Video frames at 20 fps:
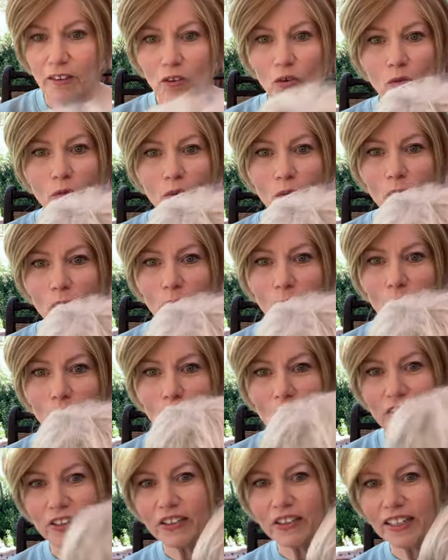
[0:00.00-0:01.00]

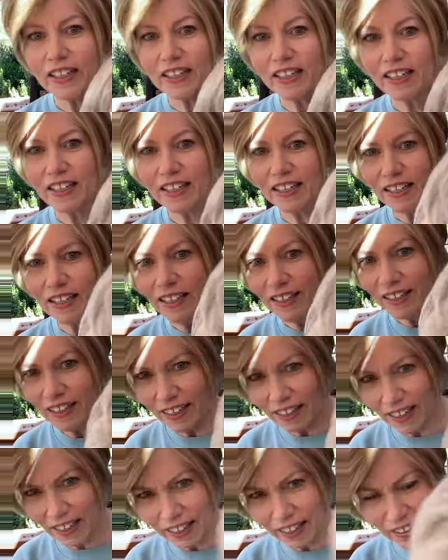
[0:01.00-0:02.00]
Ooh, looky there.
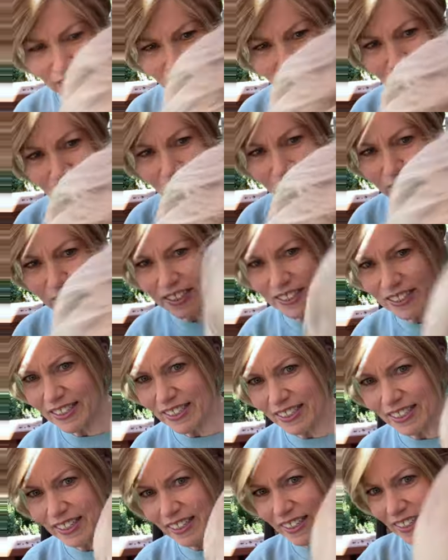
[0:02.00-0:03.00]
I don't know if you can
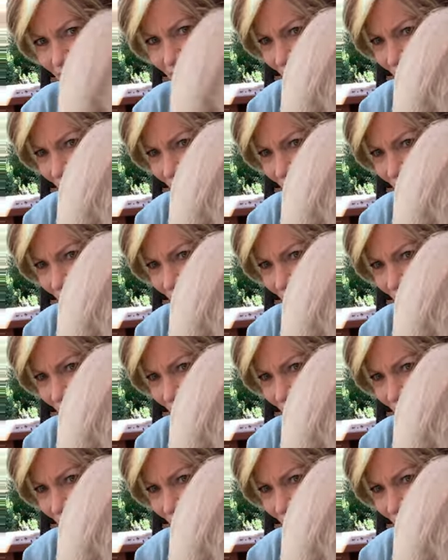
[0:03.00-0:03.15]
see it